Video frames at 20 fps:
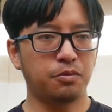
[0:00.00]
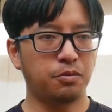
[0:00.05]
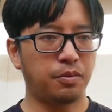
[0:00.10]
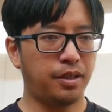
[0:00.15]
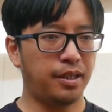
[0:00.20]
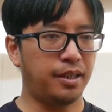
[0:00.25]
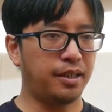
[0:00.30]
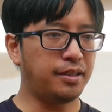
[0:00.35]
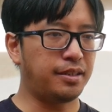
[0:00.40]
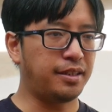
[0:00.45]

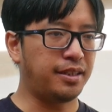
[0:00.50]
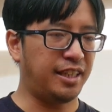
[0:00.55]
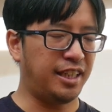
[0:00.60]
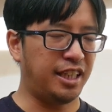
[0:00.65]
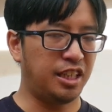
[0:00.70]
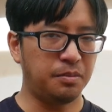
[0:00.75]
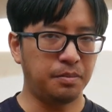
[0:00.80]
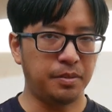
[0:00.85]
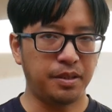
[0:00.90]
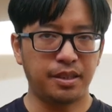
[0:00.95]
where the
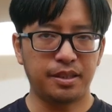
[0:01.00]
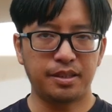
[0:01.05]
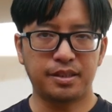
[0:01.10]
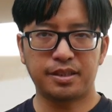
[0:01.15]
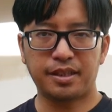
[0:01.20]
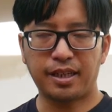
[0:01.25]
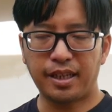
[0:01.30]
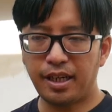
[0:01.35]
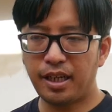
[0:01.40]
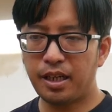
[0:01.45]
enemy
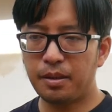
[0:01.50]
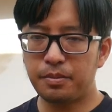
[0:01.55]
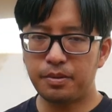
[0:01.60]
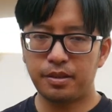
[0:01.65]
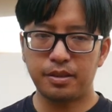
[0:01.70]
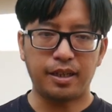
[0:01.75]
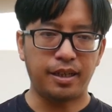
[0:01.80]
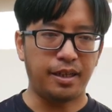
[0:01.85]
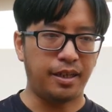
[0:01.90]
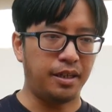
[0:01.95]
is
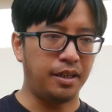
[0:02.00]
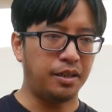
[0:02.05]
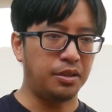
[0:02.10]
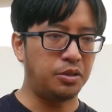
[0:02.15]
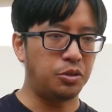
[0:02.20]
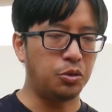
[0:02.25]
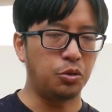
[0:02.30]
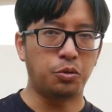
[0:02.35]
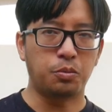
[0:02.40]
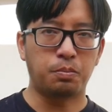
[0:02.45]
camped
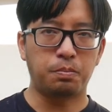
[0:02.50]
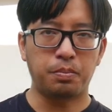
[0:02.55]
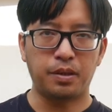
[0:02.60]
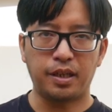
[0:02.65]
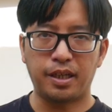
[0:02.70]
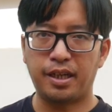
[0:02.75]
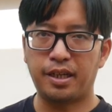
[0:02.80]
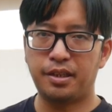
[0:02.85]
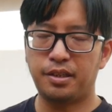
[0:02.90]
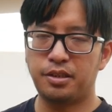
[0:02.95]
and your
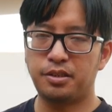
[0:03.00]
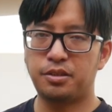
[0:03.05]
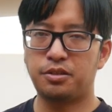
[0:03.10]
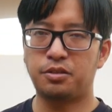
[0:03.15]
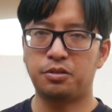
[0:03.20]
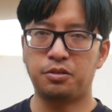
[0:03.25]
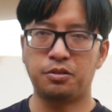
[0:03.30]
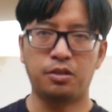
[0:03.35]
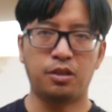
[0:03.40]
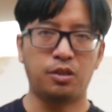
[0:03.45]
plan is
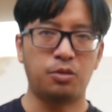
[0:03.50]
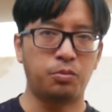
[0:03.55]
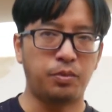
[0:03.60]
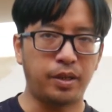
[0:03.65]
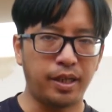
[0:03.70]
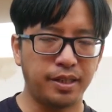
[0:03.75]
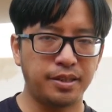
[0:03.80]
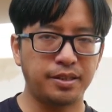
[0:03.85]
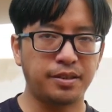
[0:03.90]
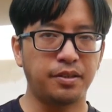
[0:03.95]
to
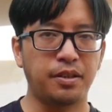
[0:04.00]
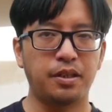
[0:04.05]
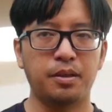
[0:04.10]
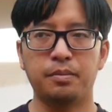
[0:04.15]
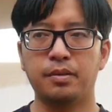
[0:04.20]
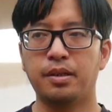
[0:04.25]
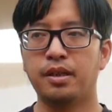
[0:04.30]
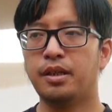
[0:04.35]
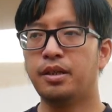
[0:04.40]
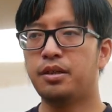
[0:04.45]
harass
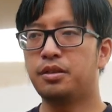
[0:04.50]
them,